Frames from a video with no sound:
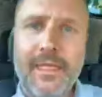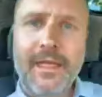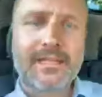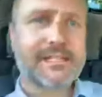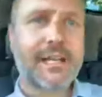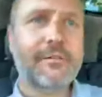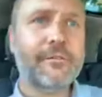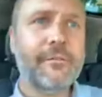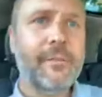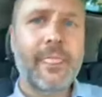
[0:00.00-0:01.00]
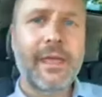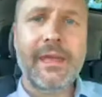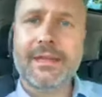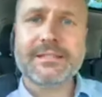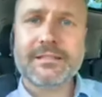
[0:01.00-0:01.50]
instead of
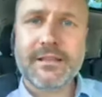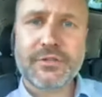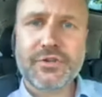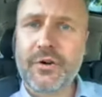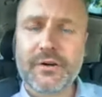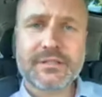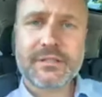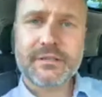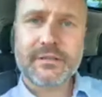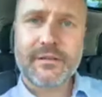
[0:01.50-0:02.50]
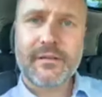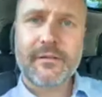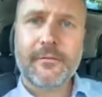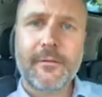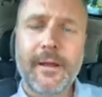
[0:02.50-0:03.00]
idiots and jerks,
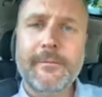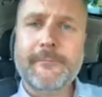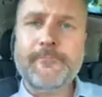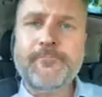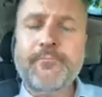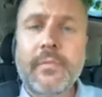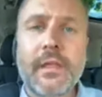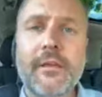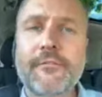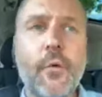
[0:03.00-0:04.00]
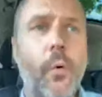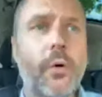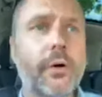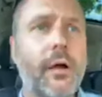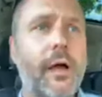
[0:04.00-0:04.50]
right? If
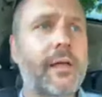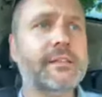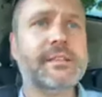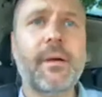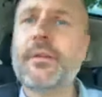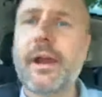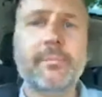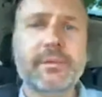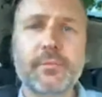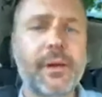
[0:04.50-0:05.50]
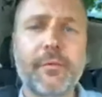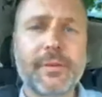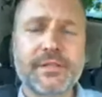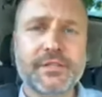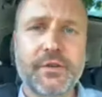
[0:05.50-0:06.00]
you're uh, in some other kind of business, whatever
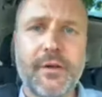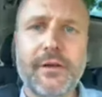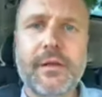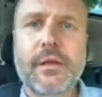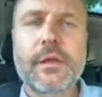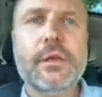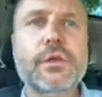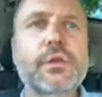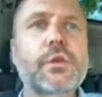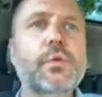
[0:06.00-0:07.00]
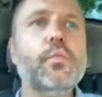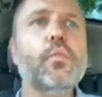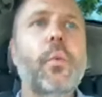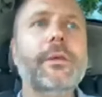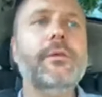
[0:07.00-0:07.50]
business you're in,
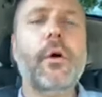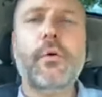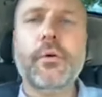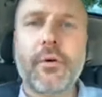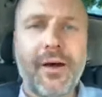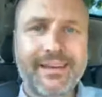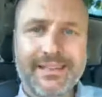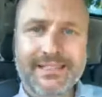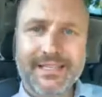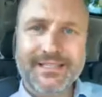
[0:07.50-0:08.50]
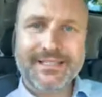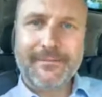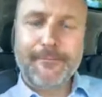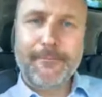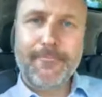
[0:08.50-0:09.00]
when you know who your audience is,
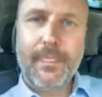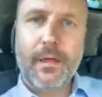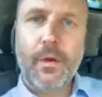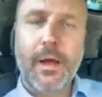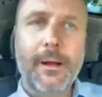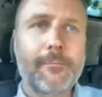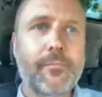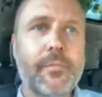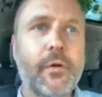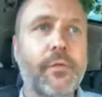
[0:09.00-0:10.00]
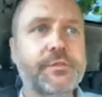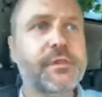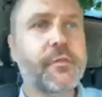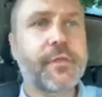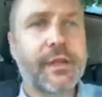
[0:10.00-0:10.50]
um, oh, this is
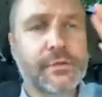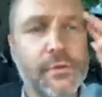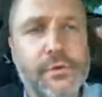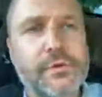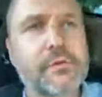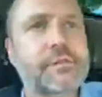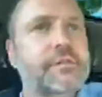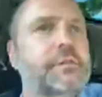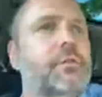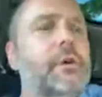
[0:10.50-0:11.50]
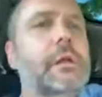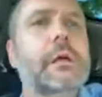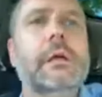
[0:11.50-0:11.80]
the other thing I told her too. This is so good.